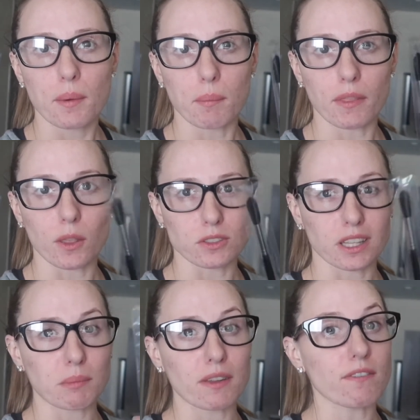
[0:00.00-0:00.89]
But those are
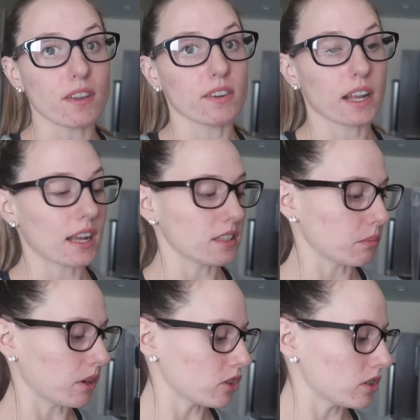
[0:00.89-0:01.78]
like my favorite kinds
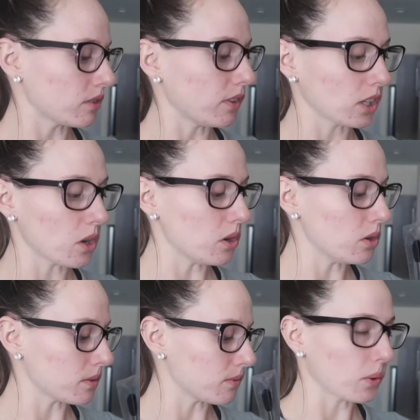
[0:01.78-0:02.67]
of brushes. I feel like you can
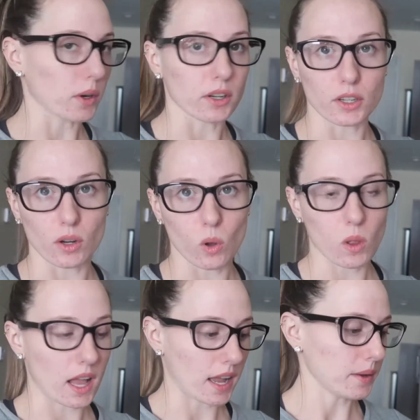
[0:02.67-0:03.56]
use them for your
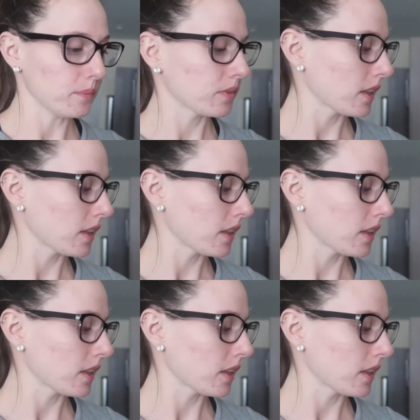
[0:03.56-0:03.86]
whole eye.